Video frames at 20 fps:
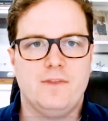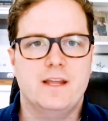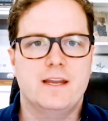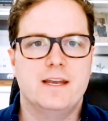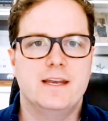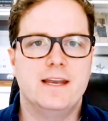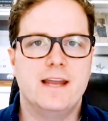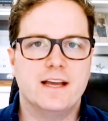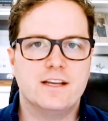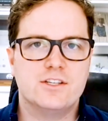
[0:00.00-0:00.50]

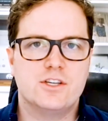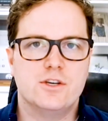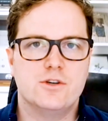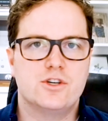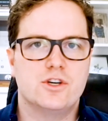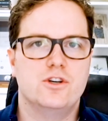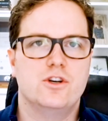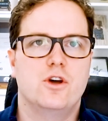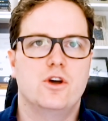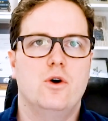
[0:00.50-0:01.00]
Next, you
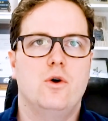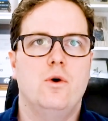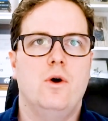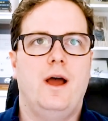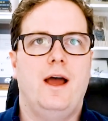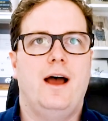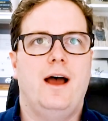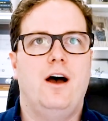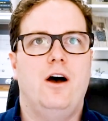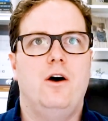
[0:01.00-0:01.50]
should know
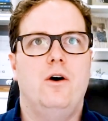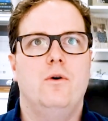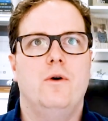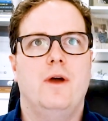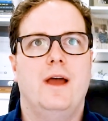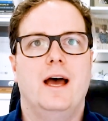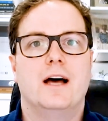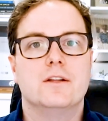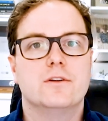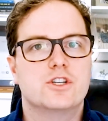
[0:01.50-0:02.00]
how
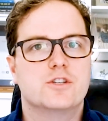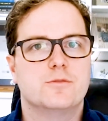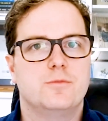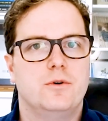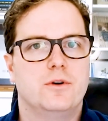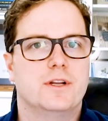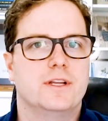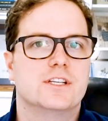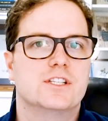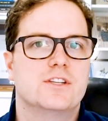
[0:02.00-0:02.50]

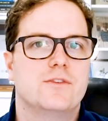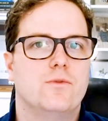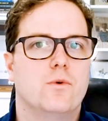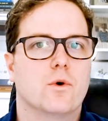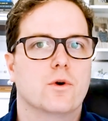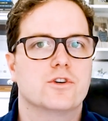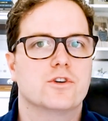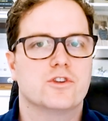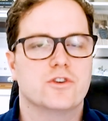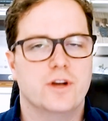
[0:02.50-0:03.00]
eligible it is
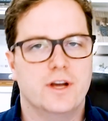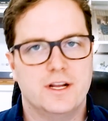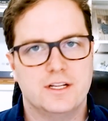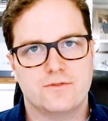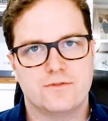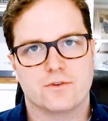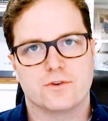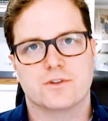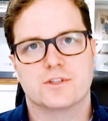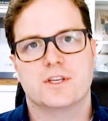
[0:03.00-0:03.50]
for transfers.